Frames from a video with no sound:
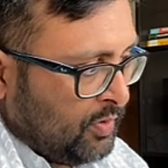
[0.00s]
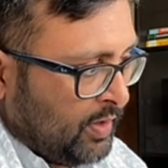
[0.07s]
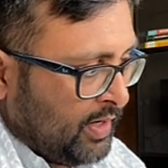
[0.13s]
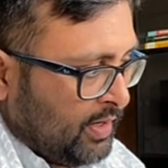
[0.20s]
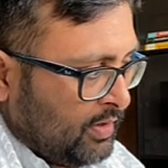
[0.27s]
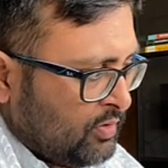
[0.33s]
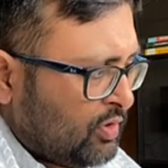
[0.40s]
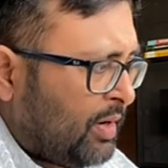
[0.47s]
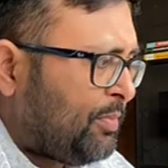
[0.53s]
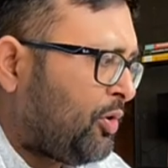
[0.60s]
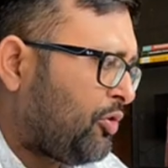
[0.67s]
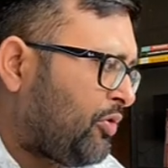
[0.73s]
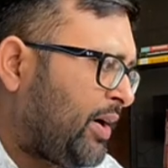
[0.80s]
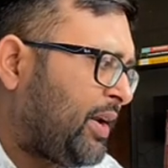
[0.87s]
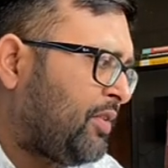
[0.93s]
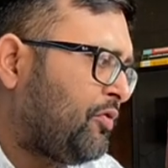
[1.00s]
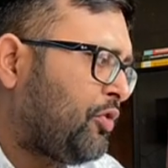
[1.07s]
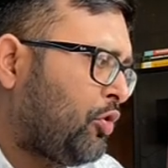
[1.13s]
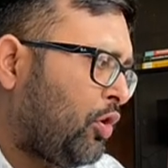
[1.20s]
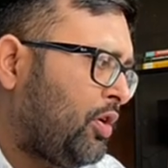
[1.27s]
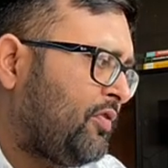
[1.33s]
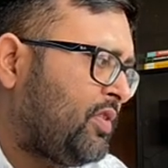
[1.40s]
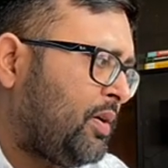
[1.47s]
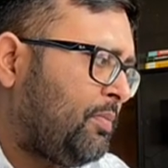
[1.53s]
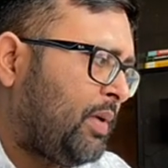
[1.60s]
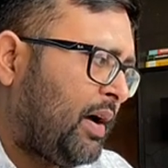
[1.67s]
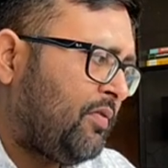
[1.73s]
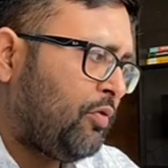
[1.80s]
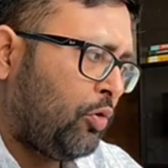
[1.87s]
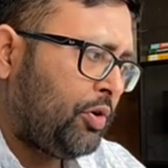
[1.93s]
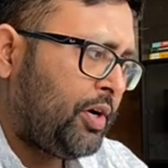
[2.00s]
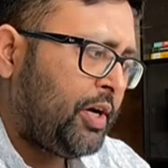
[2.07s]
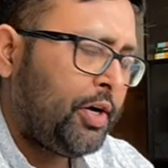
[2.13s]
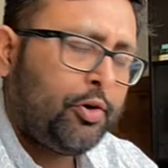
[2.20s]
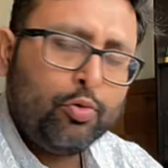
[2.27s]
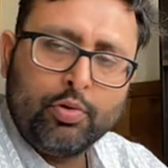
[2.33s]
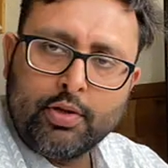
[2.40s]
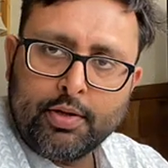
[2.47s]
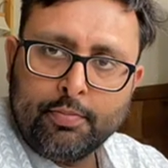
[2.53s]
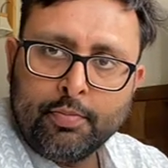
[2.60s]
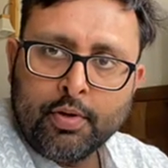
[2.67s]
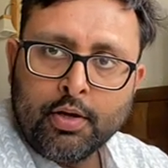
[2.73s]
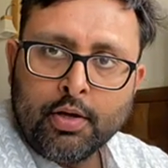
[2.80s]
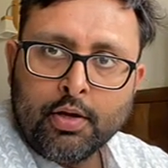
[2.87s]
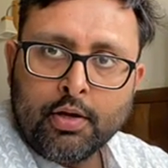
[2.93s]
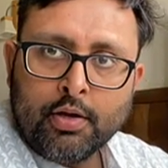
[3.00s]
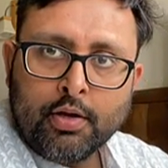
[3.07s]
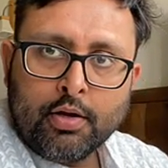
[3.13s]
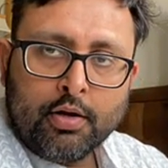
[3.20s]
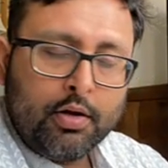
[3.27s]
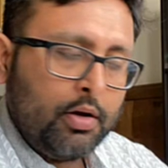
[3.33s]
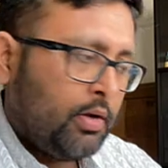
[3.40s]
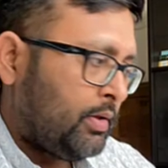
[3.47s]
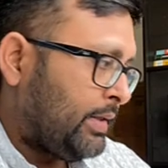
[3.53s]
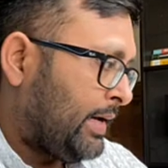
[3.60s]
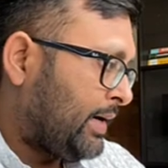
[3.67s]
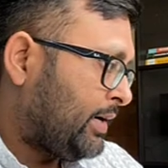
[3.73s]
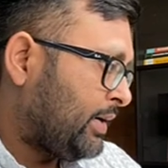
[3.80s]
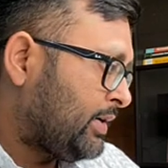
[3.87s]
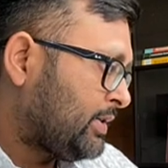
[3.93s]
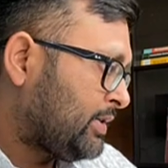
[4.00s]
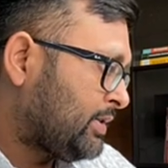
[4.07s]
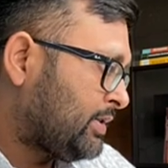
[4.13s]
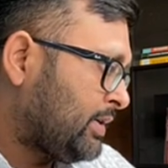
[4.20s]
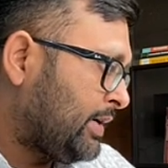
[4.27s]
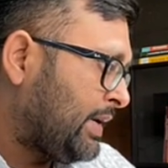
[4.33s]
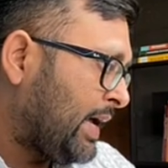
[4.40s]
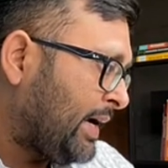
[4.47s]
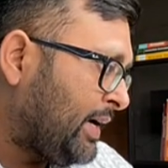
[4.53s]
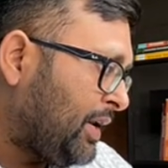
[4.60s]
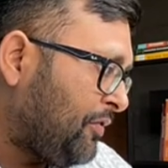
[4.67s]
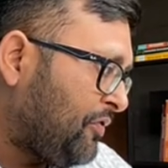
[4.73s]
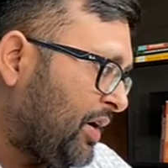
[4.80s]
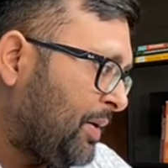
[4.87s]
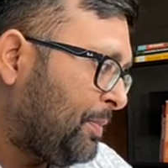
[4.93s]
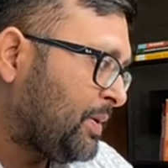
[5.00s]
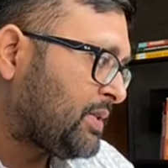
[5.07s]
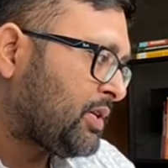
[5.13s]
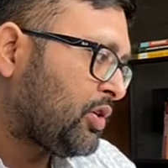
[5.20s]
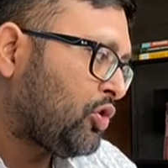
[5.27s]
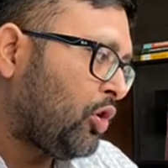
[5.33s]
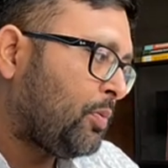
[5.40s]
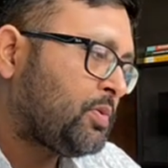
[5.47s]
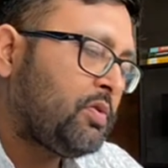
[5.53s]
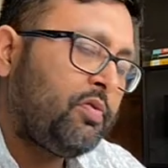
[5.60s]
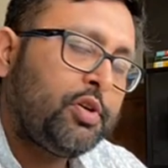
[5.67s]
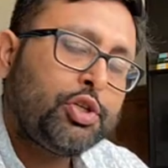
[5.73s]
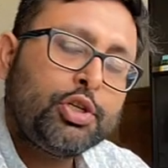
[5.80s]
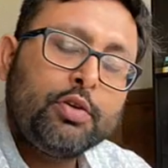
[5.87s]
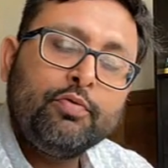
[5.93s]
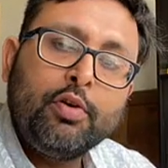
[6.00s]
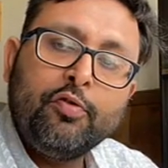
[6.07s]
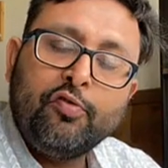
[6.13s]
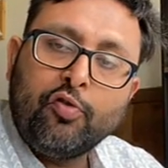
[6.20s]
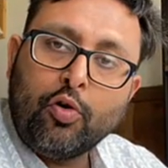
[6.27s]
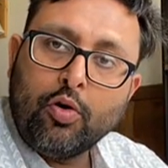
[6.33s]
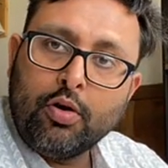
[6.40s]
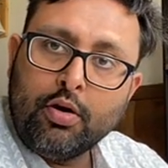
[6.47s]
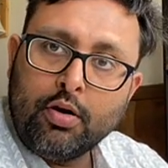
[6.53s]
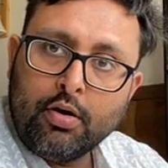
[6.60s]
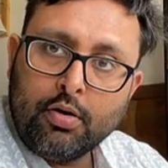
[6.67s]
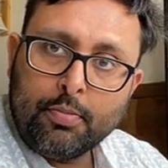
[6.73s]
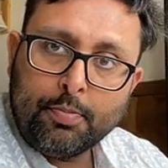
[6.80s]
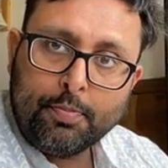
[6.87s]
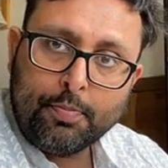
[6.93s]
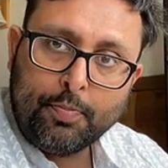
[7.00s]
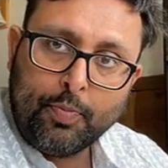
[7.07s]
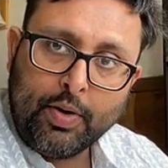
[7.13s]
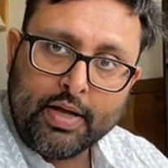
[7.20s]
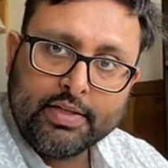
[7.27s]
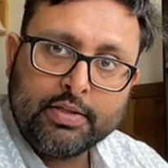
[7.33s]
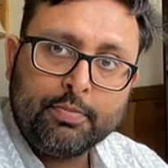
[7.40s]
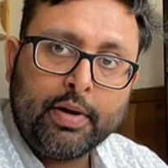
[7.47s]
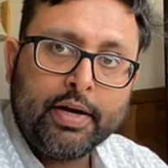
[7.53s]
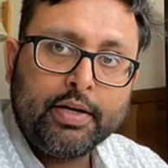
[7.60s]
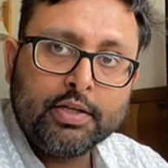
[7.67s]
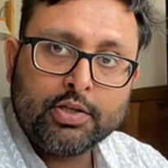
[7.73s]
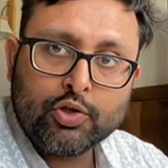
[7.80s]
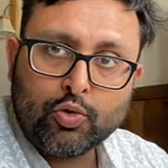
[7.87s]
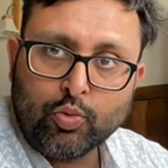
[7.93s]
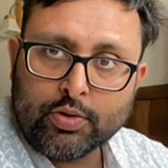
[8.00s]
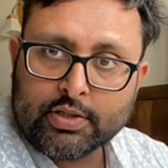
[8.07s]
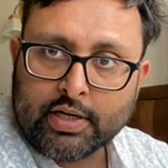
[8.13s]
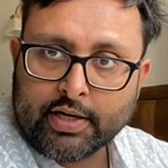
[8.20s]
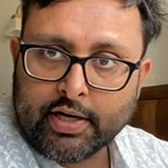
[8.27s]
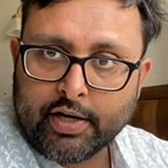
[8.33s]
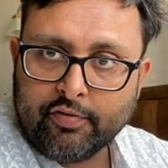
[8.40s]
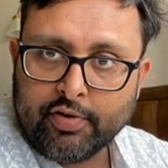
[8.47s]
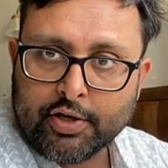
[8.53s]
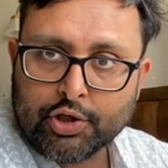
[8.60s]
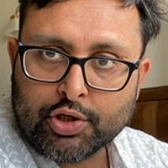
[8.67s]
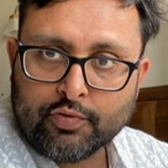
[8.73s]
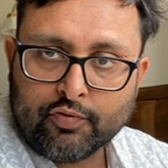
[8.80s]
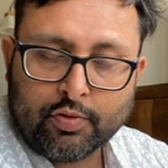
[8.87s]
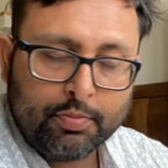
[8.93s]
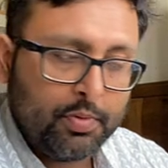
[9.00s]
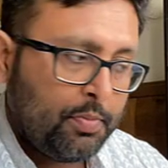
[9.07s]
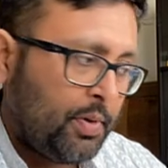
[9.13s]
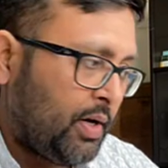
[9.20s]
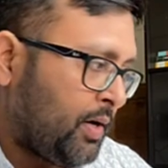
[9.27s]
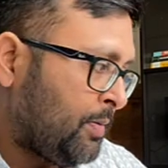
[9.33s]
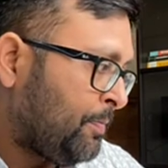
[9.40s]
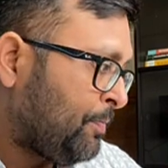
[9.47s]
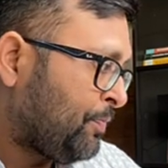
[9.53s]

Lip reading: Right. So I'm not writing for all of them. I've already told them that is 95% of the observation will fall plus minus two standard deviation from the mean.